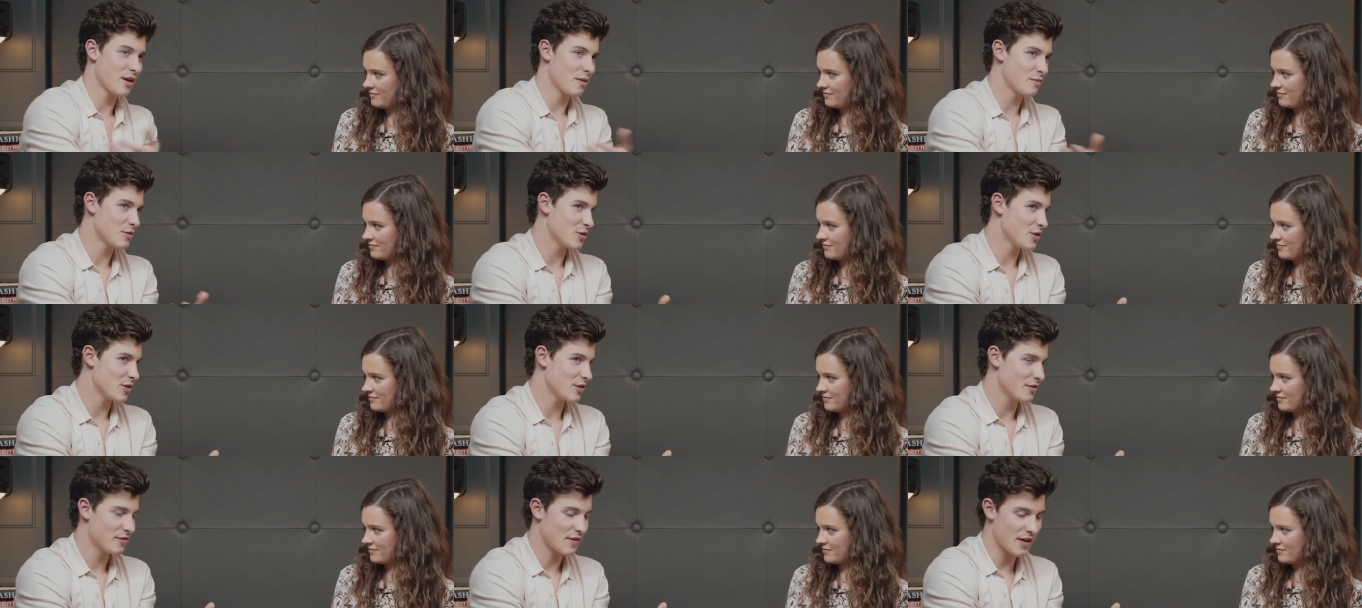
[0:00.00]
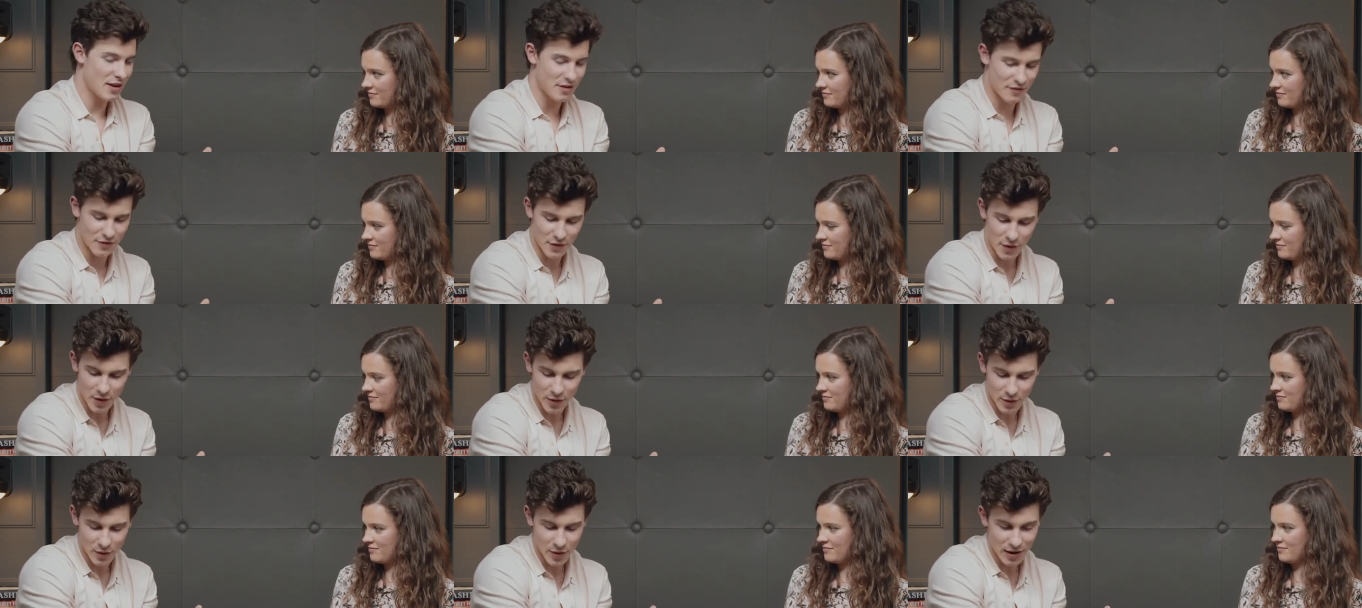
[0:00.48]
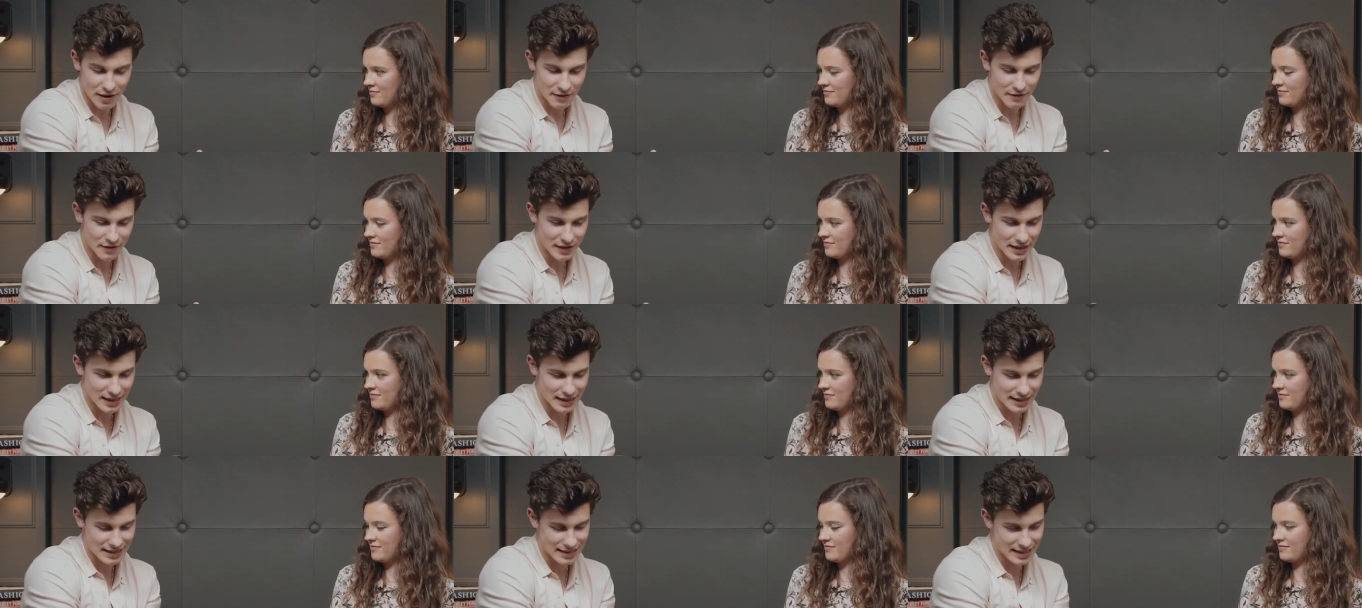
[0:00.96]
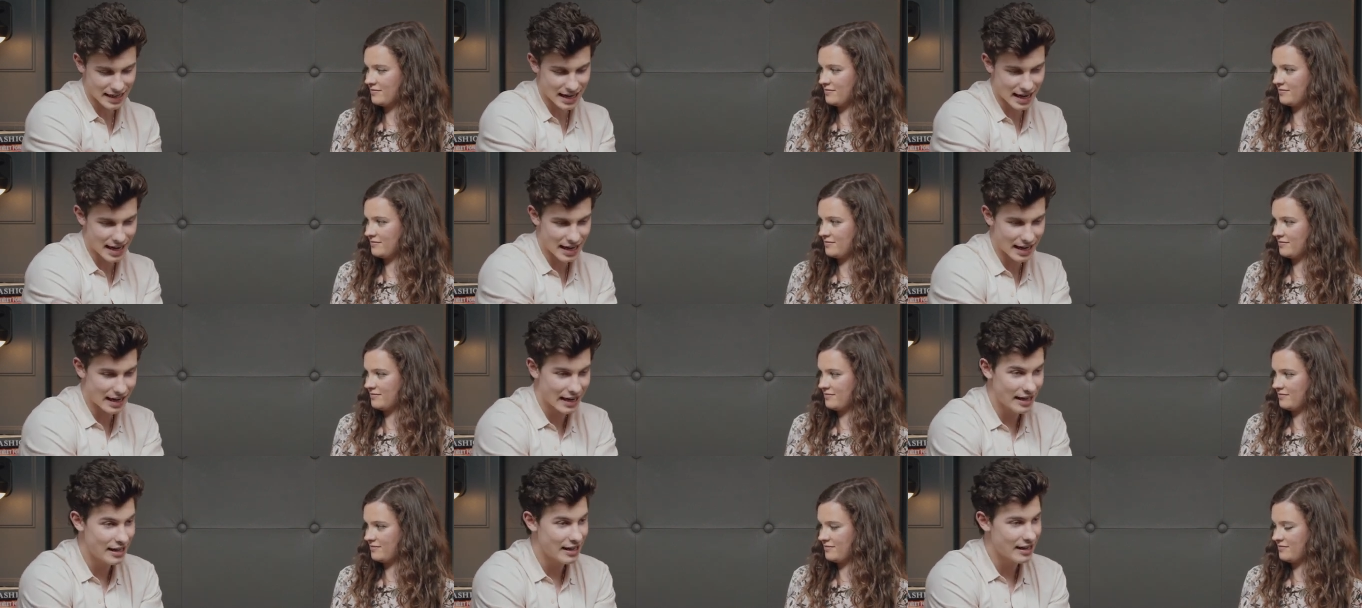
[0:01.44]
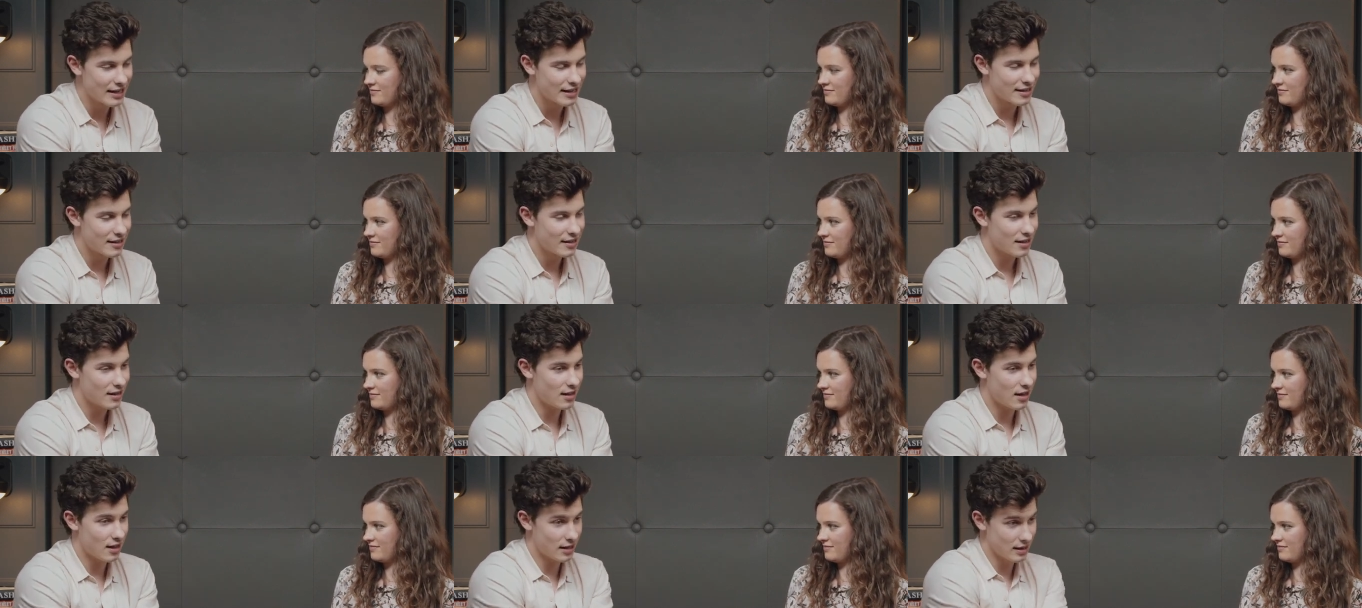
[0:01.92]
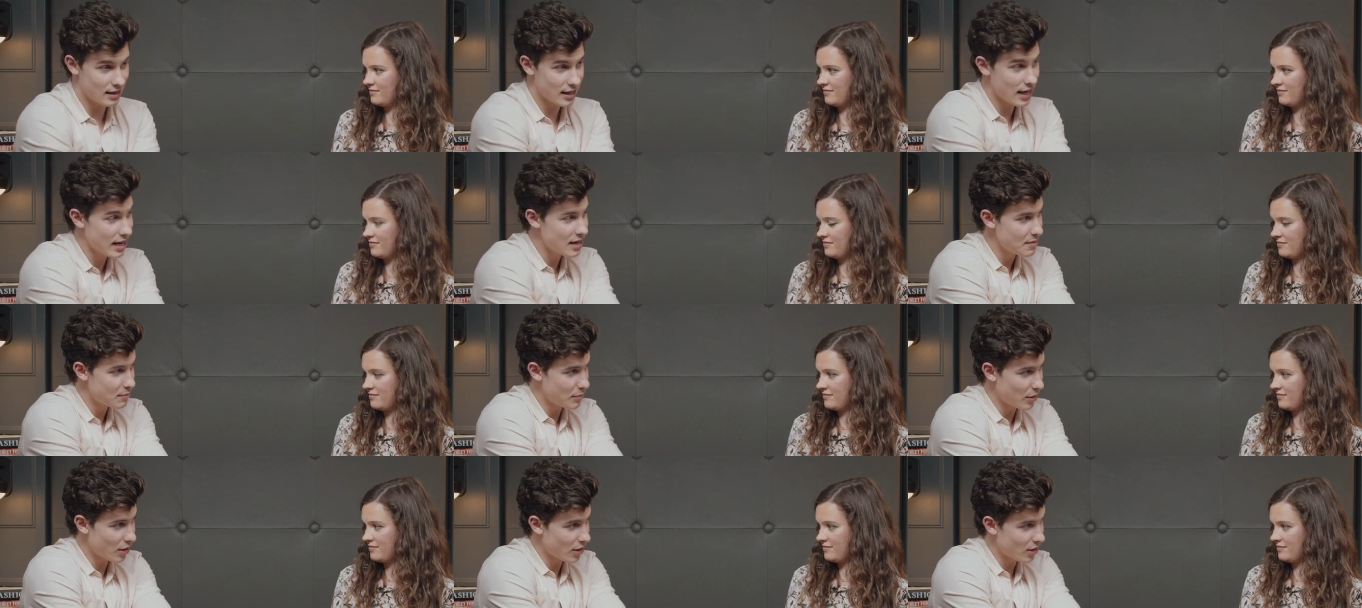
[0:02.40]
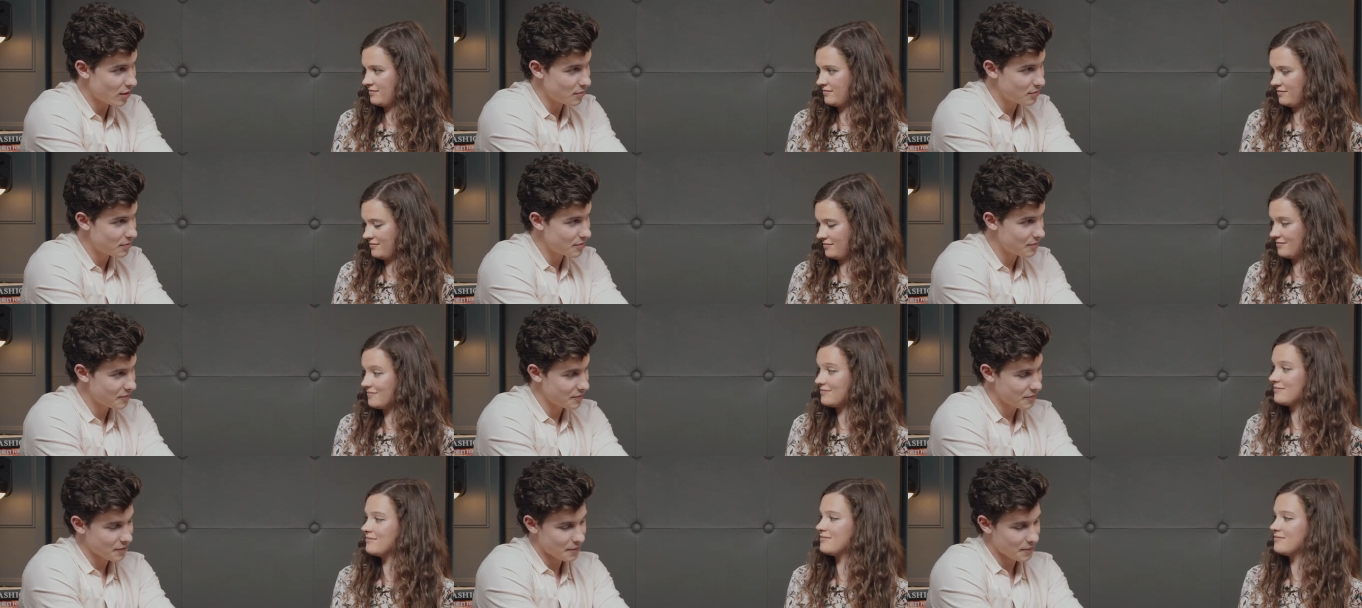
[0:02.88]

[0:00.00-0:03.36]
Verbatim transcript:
Speaker 1: I'm sure you can find a photo of, is a, a light bulb.